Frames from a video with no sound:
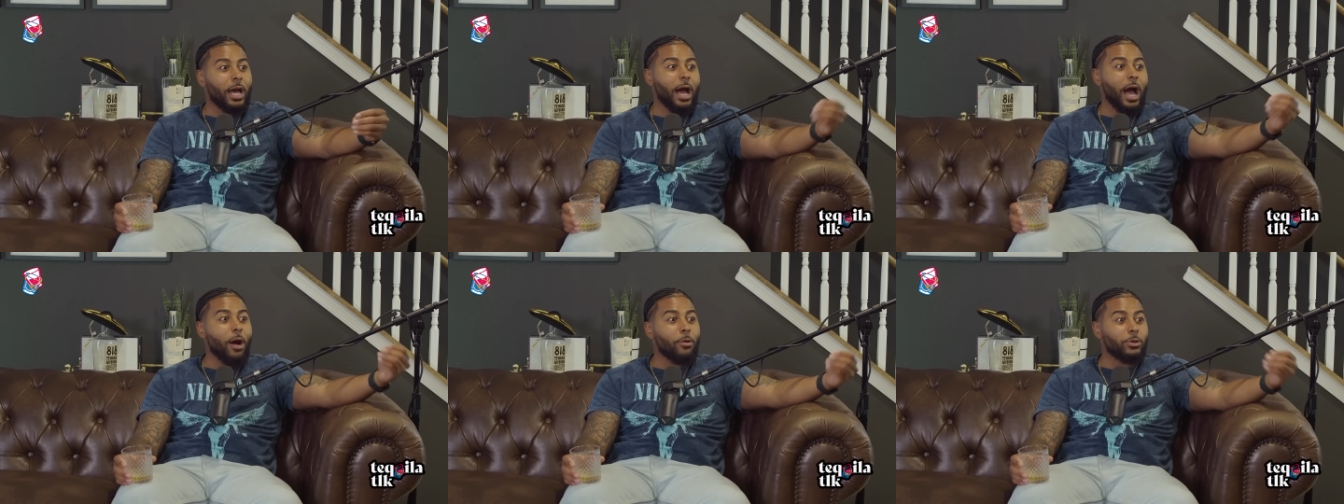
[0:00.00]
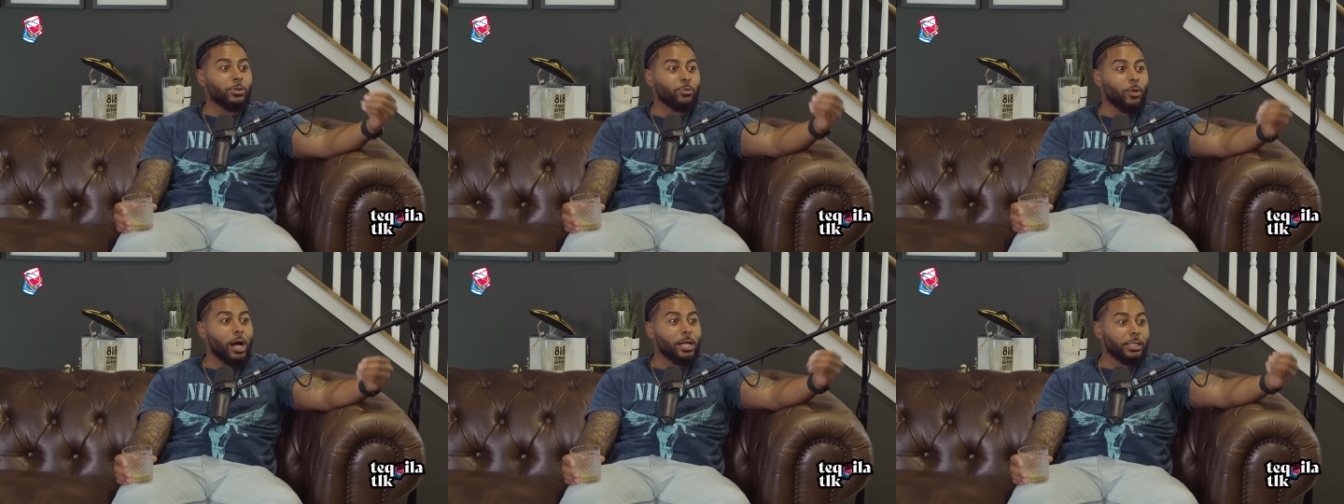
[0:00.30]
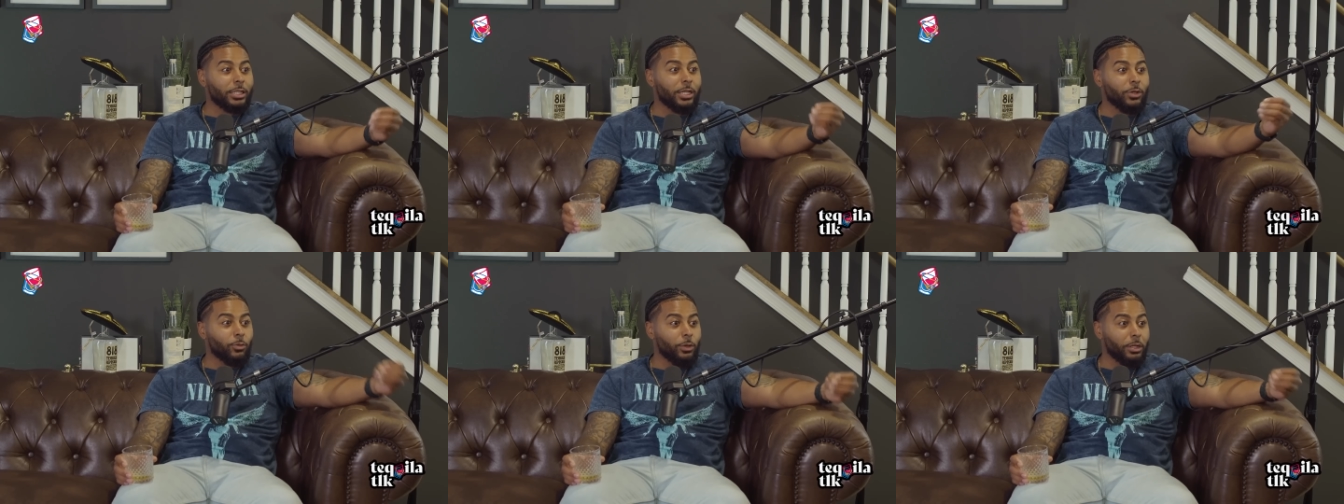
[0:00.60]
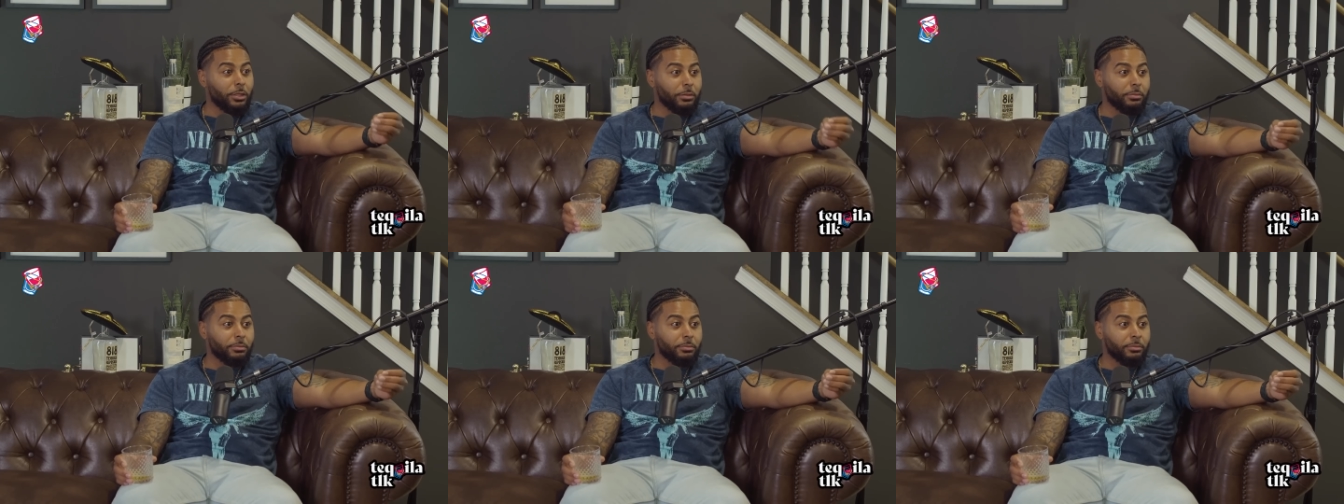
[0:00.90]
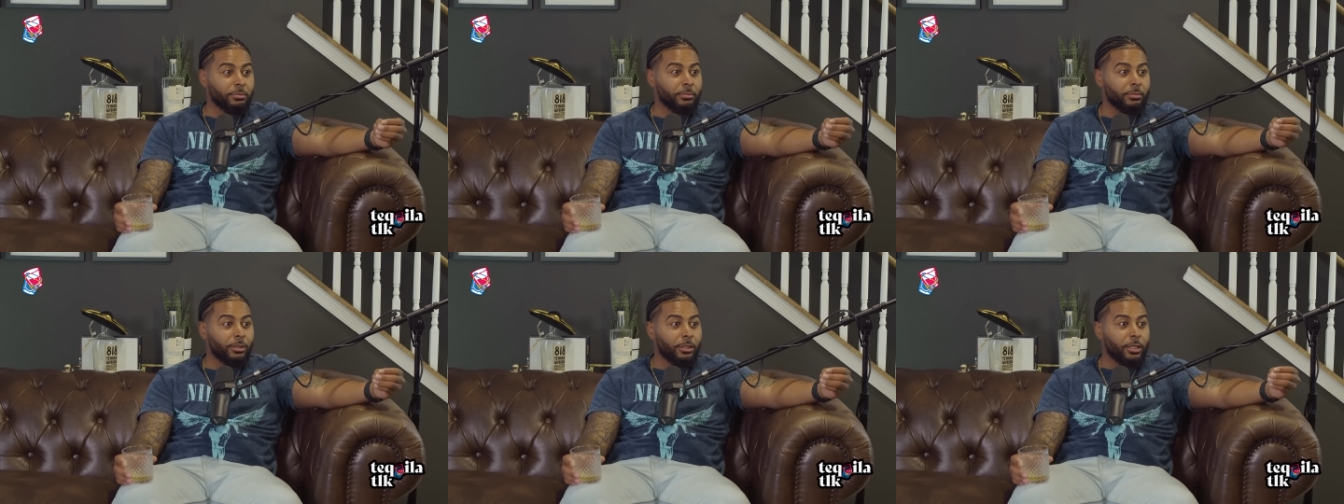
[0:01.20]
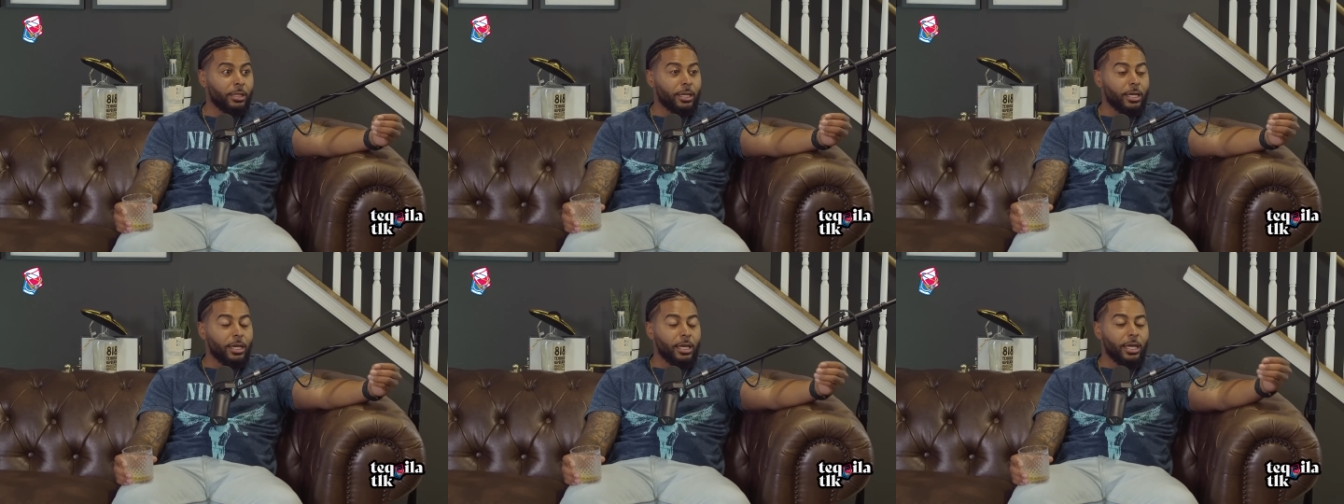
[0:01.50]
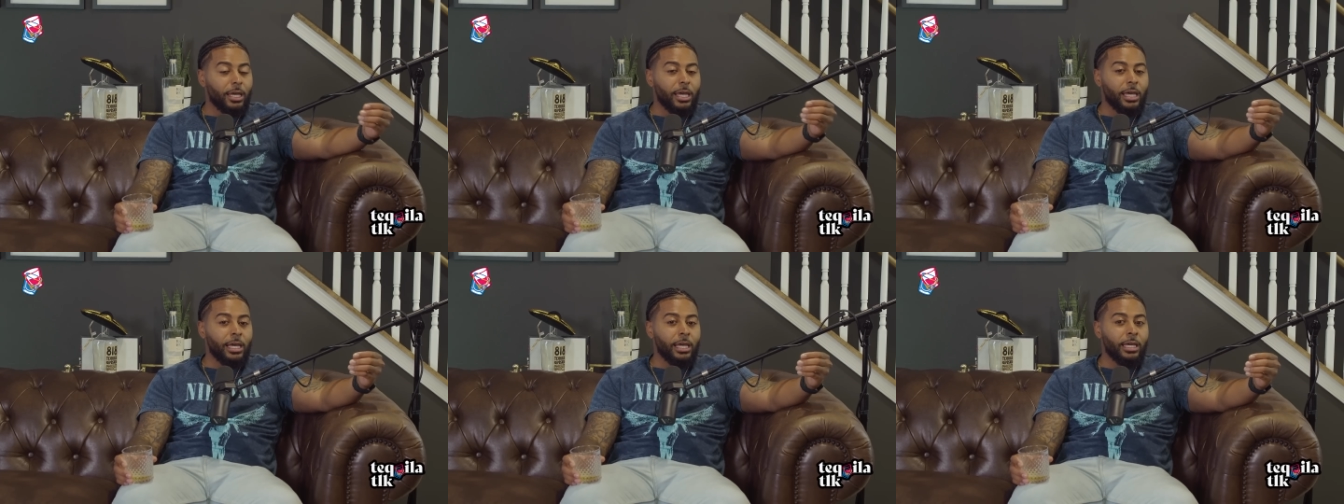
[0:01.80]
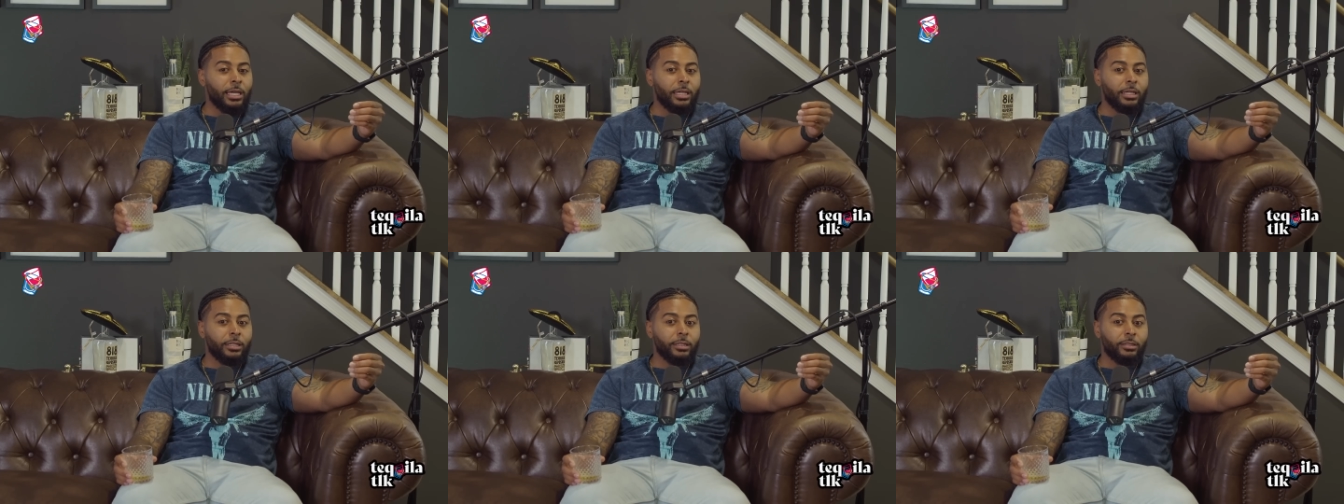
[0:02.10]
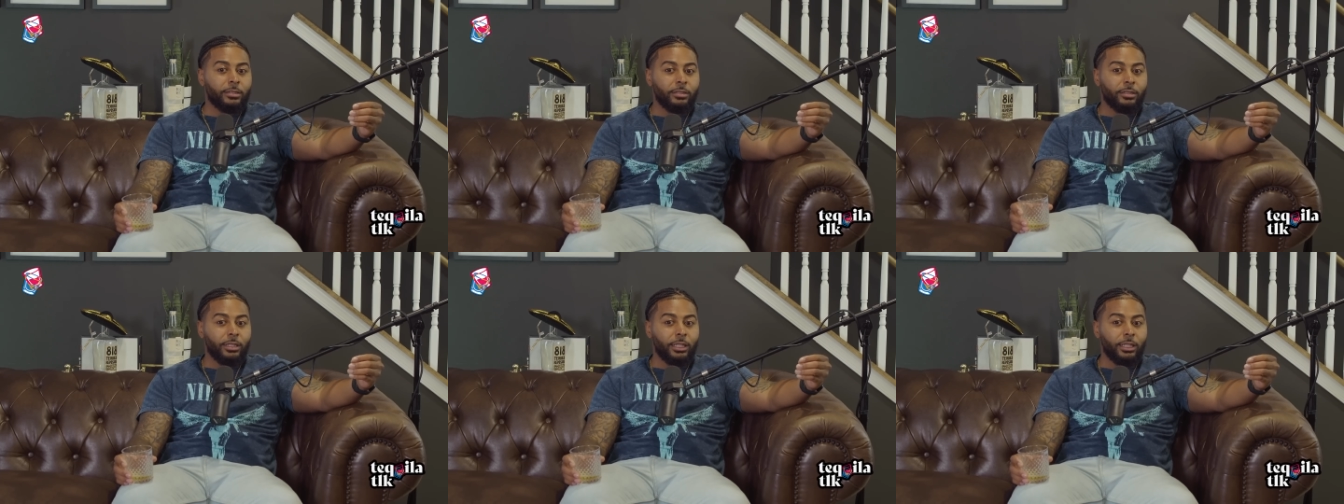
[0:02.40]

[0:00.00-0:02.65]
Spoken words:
I was watching it with him, and